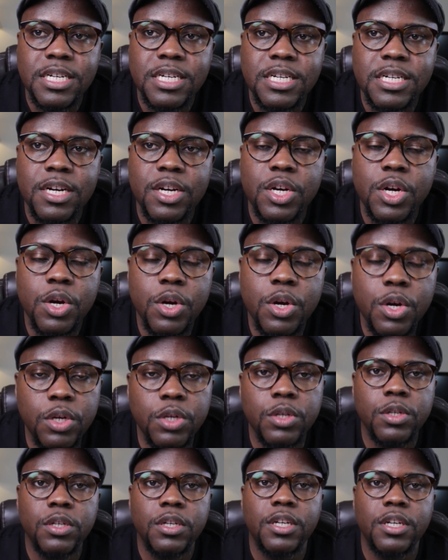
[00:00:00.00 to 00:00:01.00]

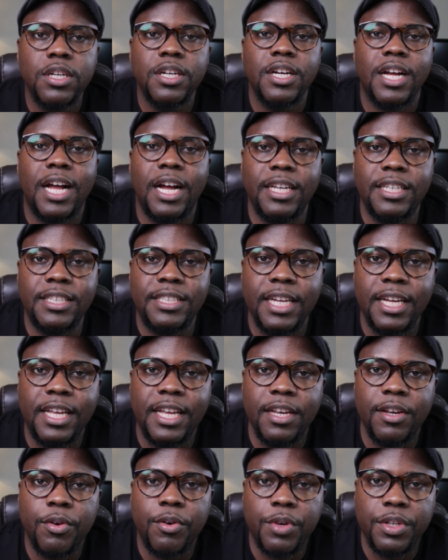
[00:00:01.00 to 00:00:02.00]
who can take
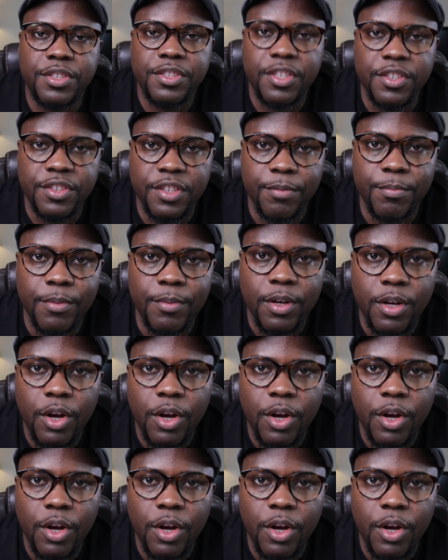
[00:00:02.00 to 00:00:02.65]
in criticism,